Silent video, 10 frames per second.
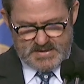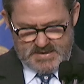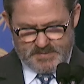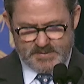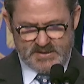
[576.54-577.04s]

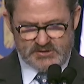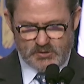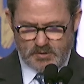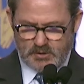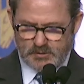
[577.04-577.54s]
My
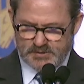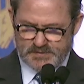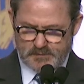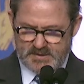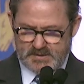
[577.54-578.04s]
mentor and close
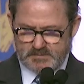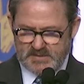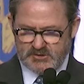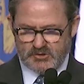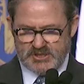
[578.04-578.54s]
friend,
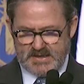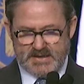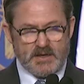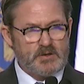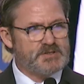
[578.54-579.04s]
Major John
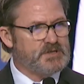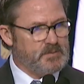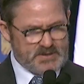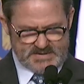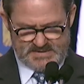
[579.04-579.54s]
Harris of the
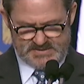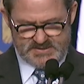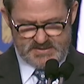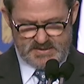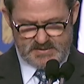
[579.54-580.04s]
Buckeye
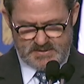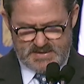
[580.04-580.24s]
State,